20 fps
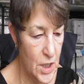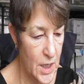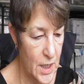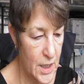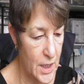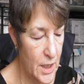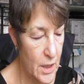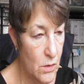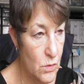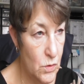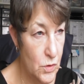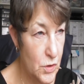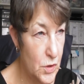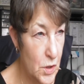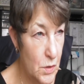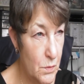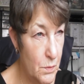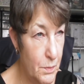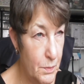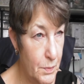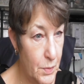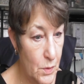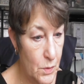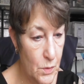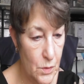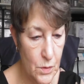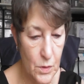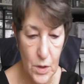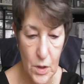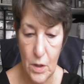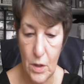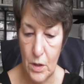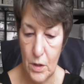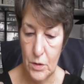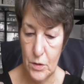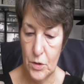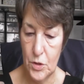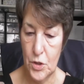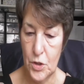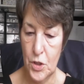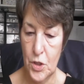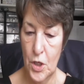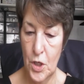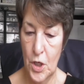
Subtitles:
And I also got,